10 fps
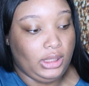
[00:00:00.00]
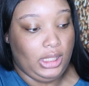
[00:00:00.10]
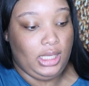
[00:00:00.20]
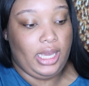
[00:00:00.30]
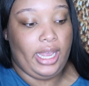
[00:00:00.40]

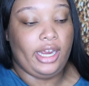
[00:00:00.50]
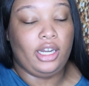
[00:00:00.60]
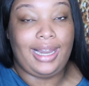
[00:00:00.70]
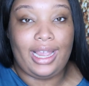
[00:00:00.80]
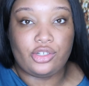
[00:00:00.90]
the
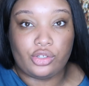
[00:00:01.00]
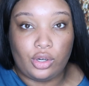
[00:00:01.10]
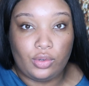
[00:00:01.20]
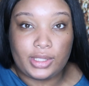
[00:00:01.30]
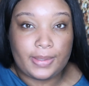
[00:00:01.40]
hair like
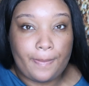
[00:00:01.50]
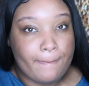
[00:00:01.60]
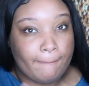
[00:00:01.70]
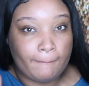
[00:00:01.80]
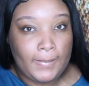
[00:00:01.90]
strokes.
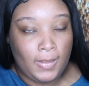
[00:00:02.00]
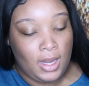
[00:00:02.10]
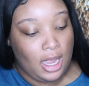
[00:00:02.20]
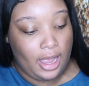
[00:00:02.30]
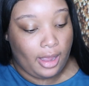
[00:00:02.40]

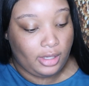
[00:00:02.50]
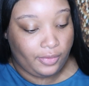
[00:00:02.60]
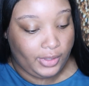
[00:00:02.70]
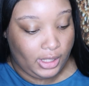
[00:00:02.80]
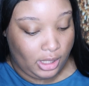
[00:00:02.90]
I've
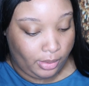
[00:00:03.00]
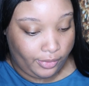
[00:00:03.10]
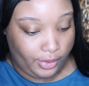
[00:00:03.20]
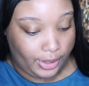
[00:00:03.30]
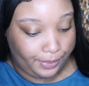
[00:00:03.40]
never done that
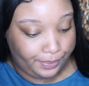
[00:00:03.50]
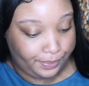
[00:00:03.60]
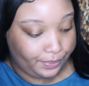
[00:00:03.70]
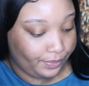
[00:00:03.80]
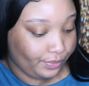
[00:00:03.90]
before.
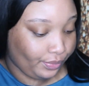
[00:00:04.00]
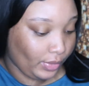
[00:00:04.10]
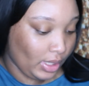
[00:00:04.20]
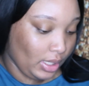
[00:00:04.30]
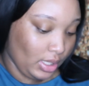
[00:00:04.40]

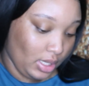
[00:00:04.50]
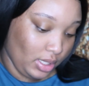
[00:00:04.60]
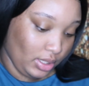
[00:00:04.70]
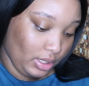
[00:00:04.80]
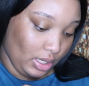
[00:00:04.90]

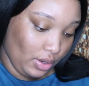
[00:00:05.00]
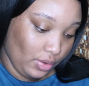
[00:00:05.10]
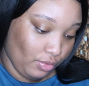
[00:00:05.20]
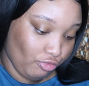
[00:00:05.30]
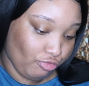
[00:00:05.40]

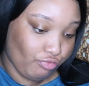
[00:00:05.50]
So